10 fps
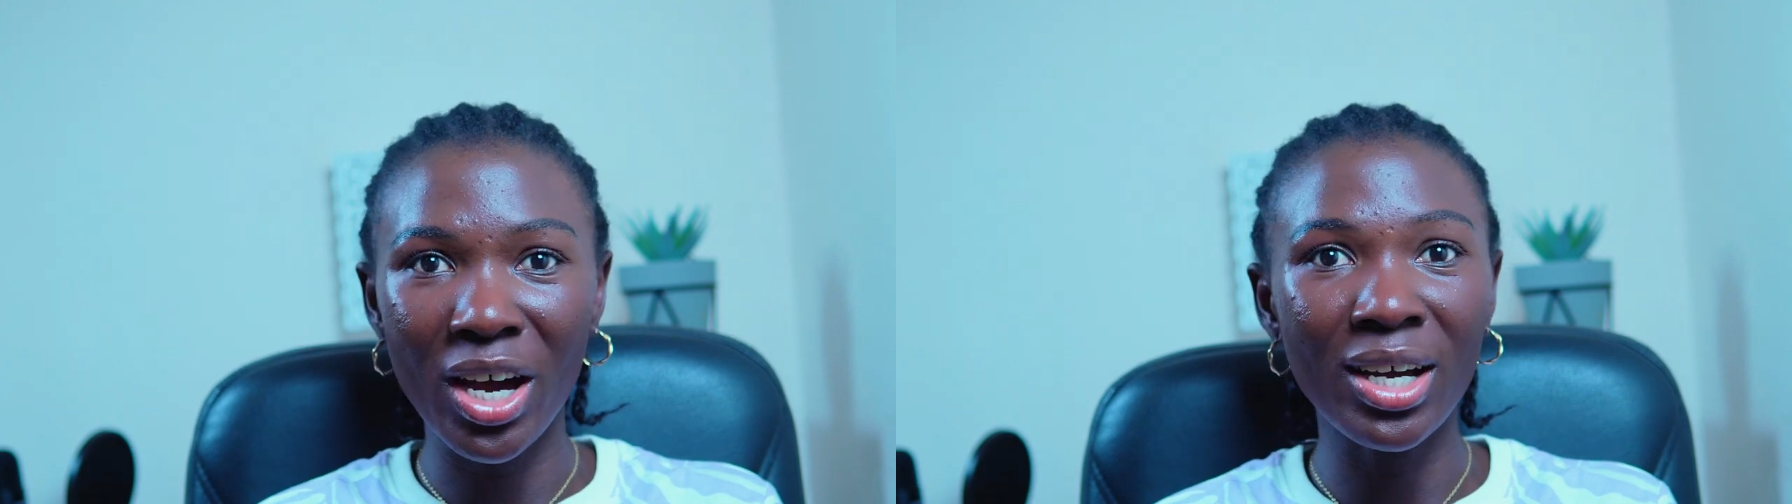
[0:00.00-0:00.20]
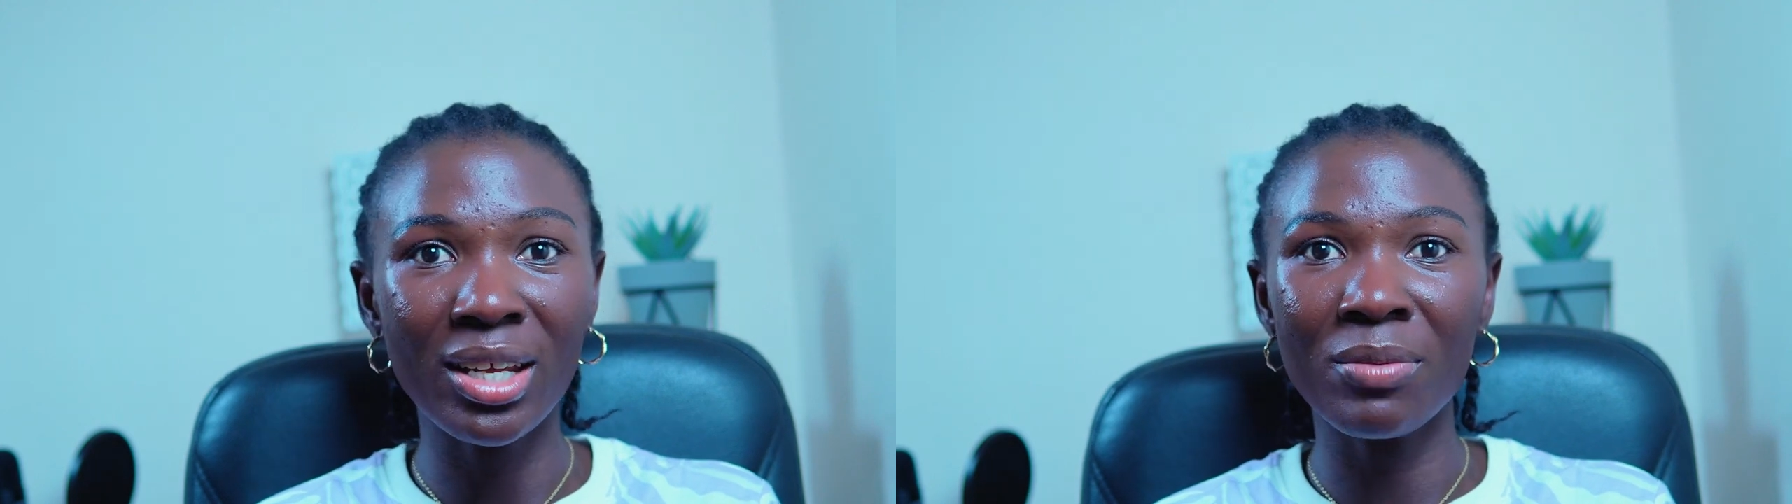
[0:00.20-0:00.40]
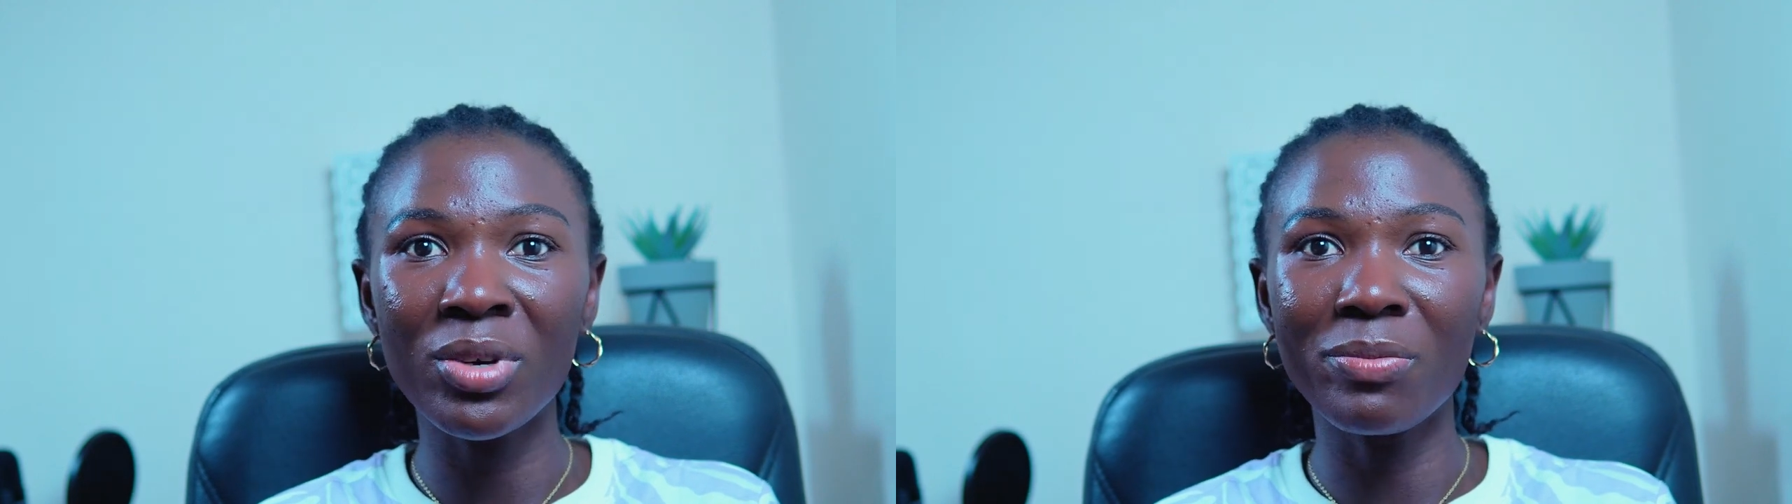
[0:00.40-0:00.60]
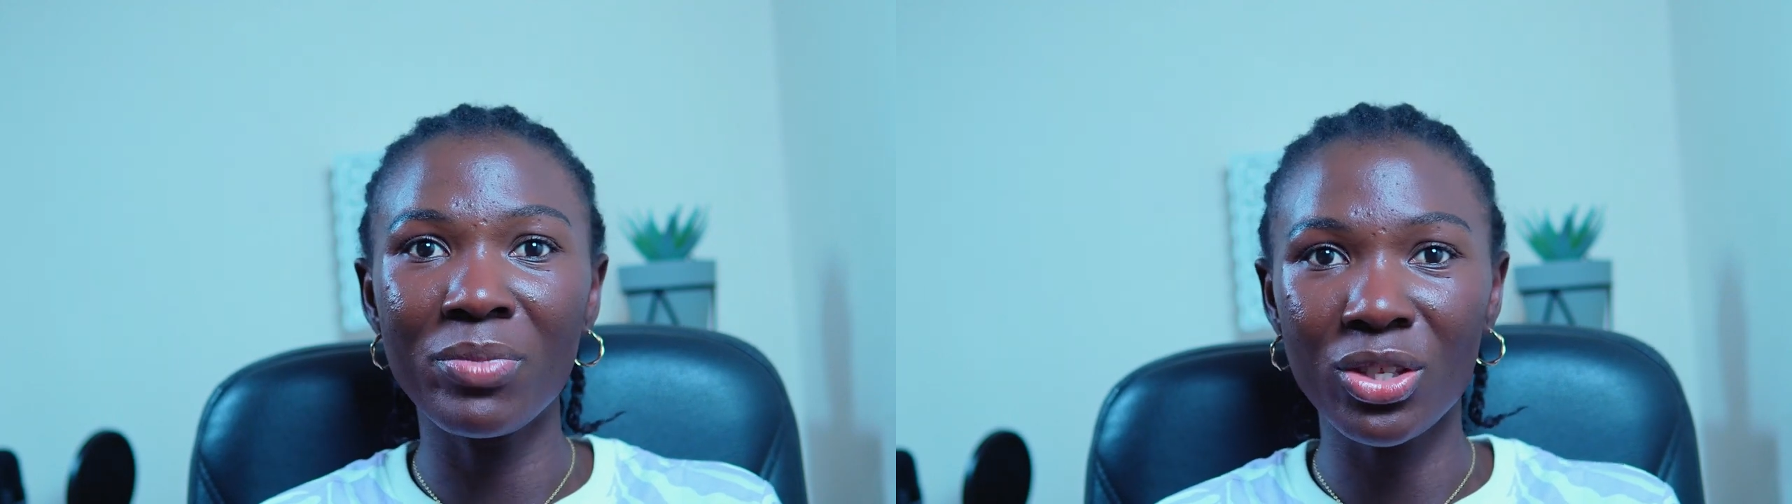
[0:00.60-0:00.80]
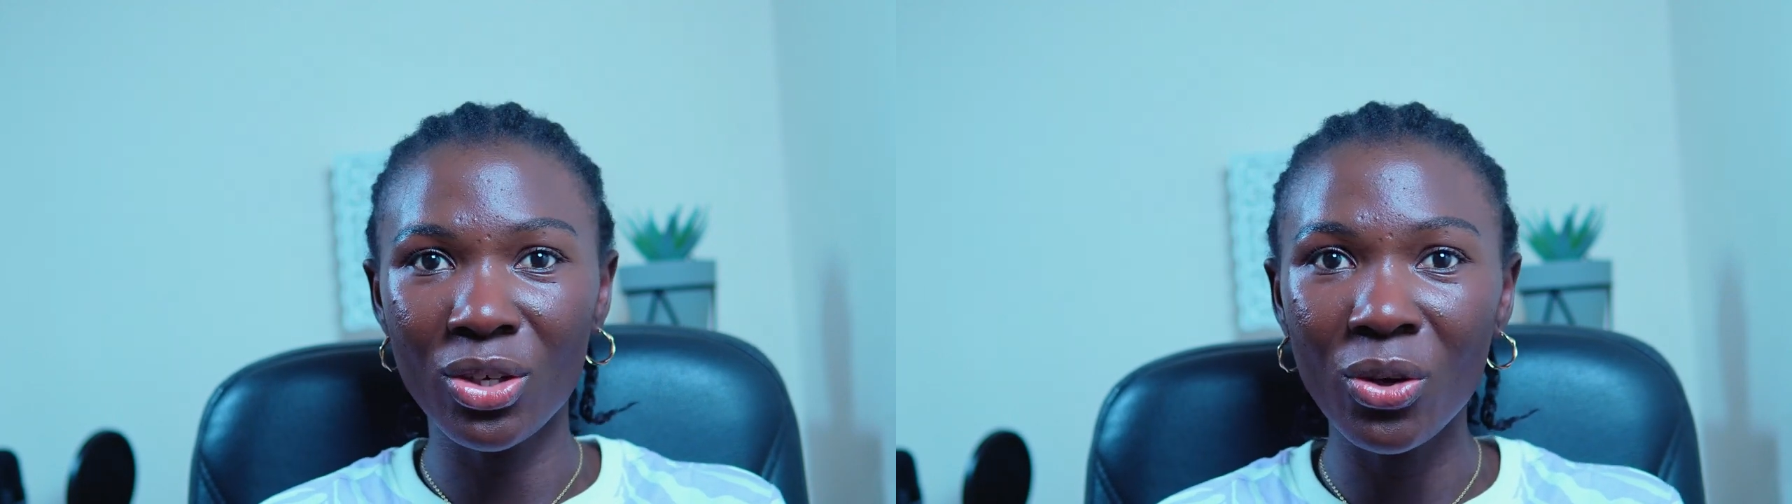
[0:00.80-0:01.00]
academic
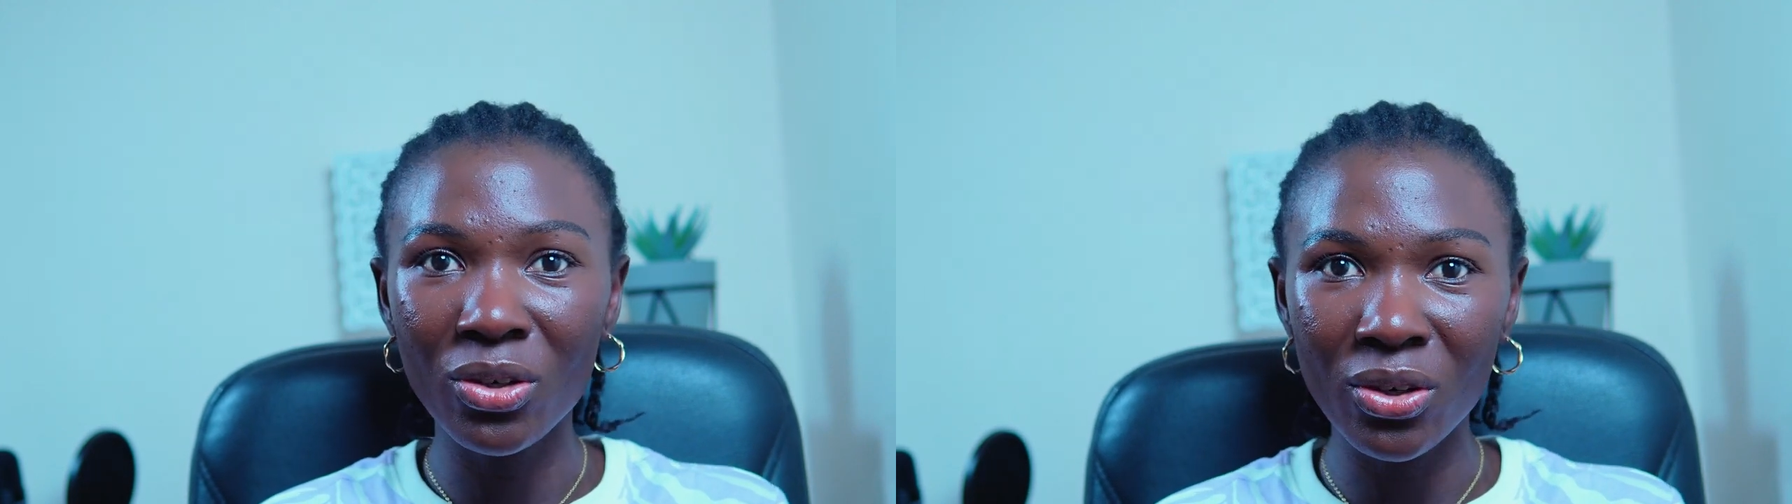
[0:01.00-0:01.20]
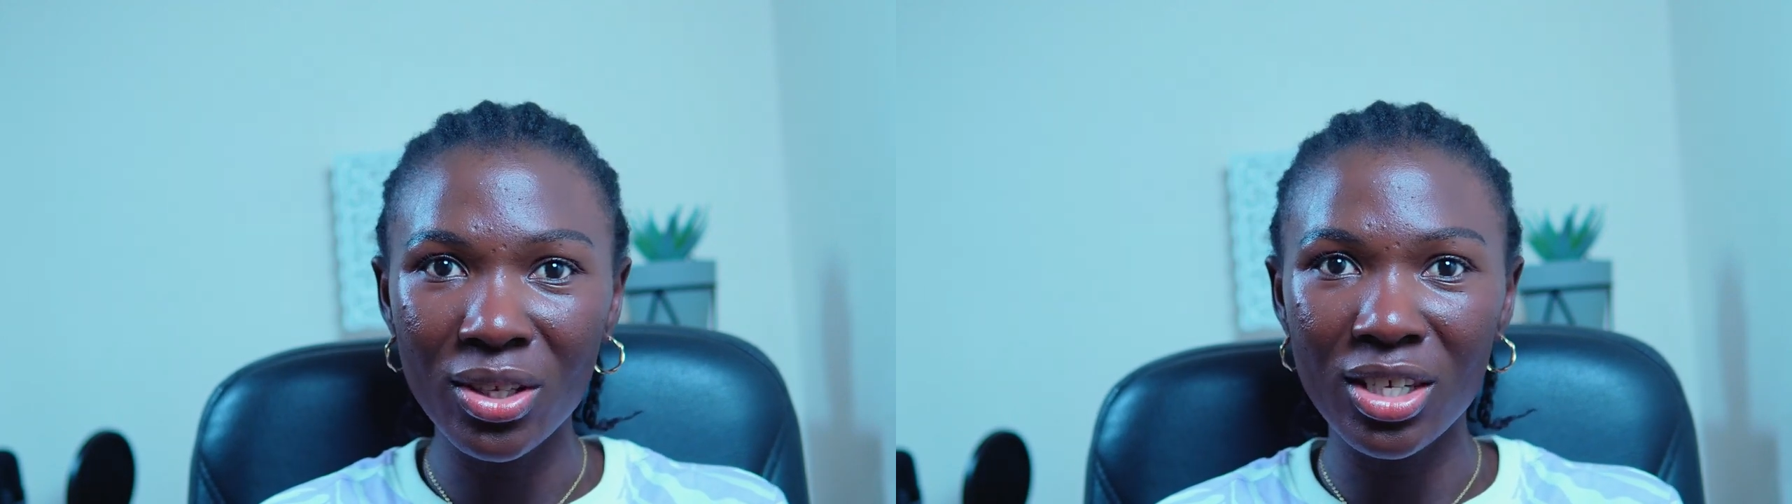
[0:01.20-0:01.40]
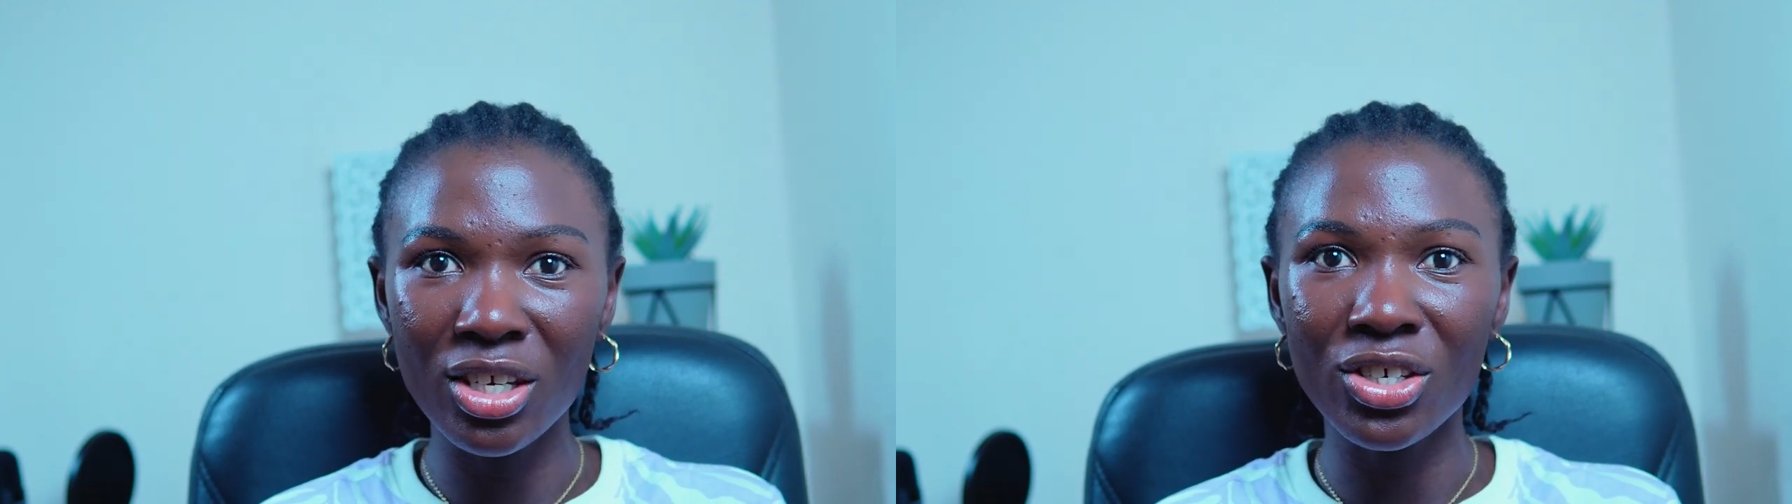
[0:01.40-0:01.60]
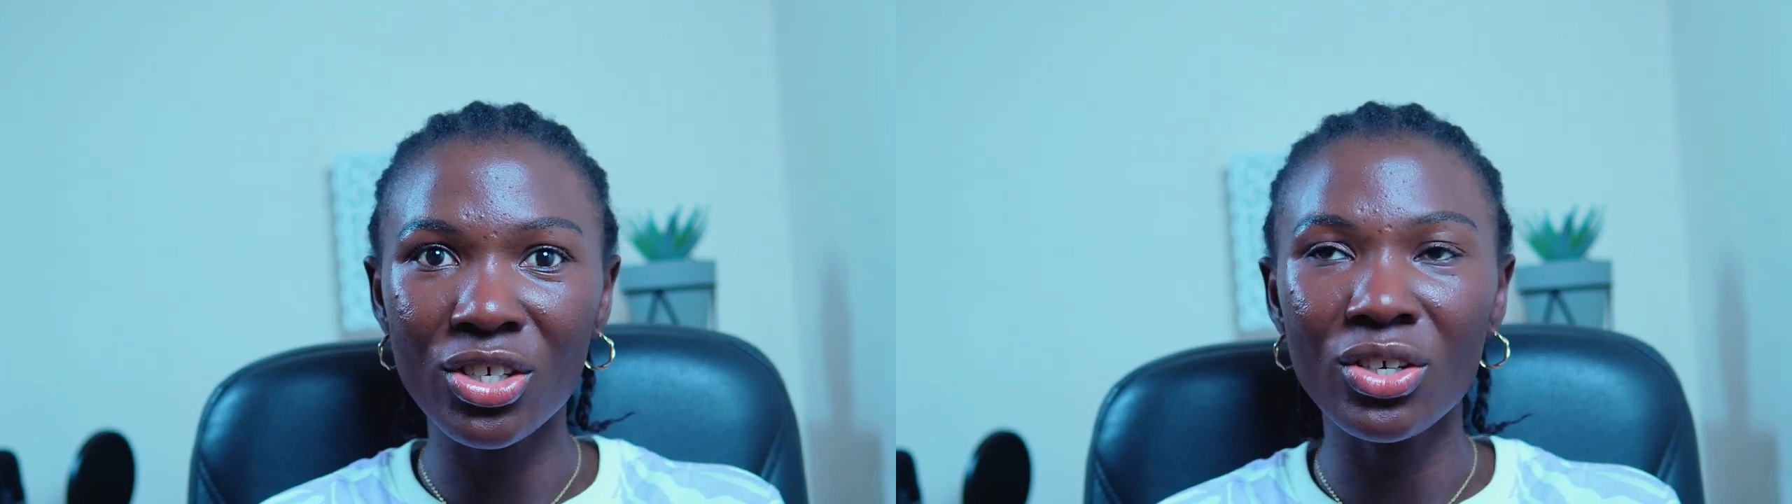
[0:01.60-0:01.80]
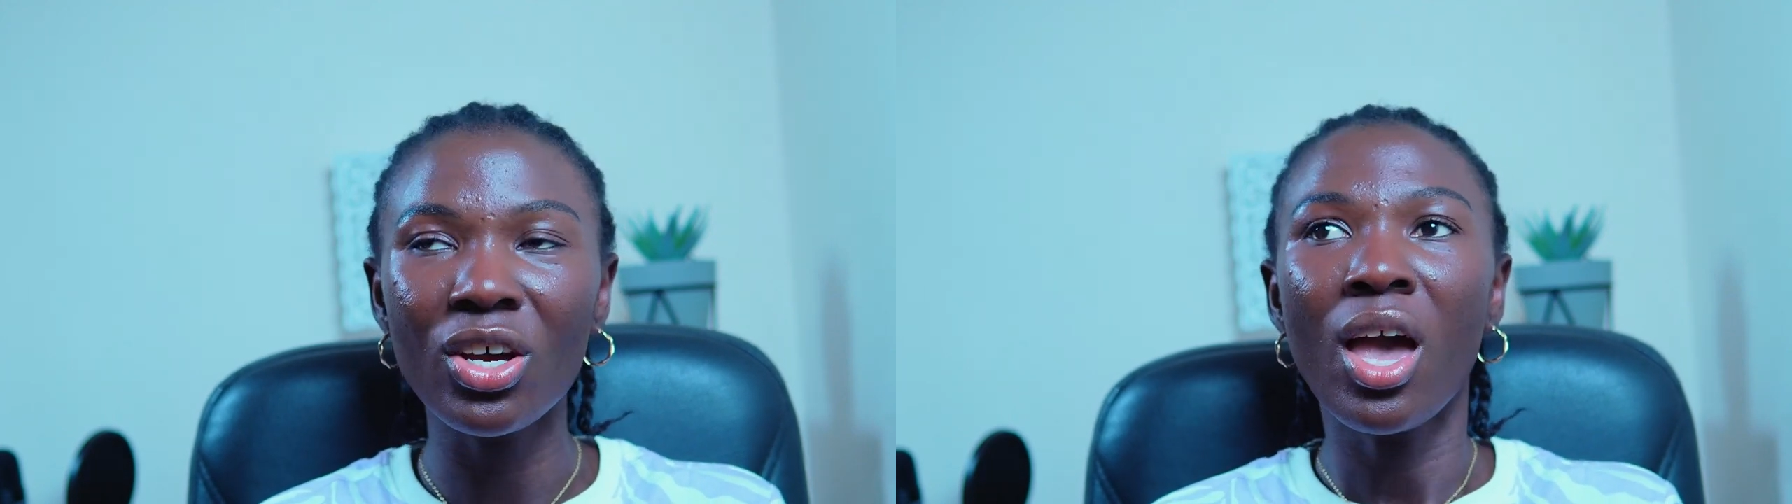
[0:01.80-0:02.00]
misconduct
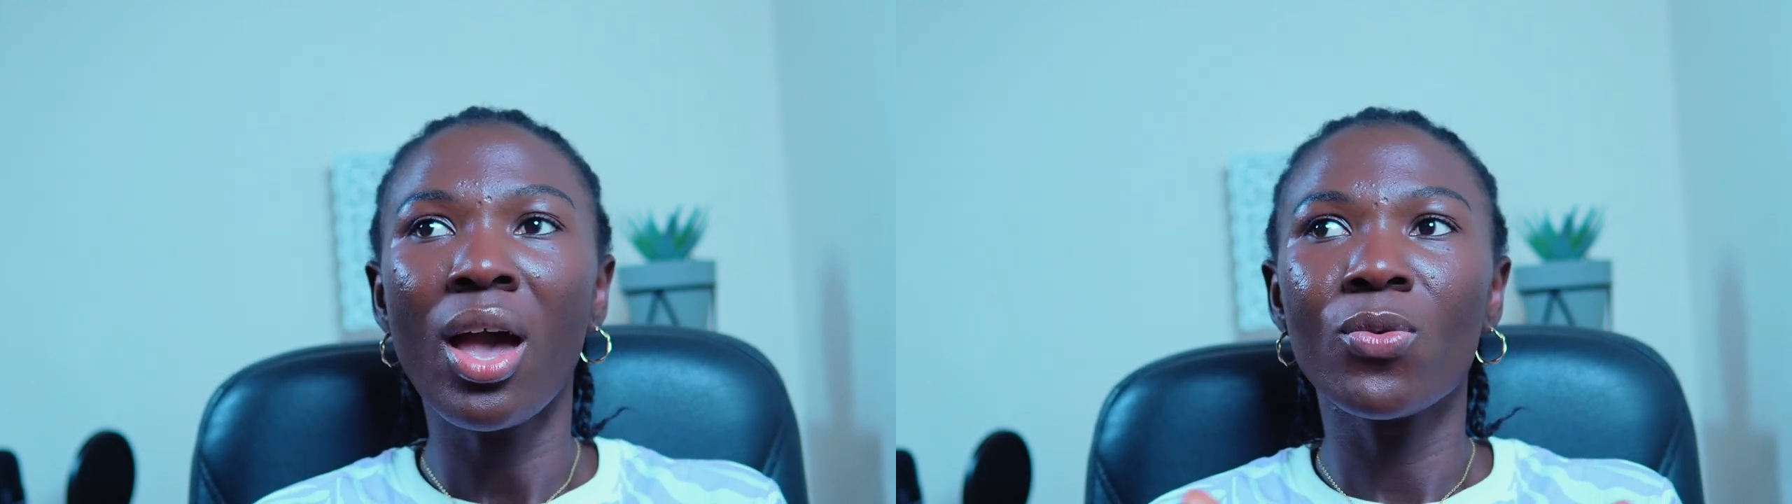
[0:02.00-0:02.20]
issue.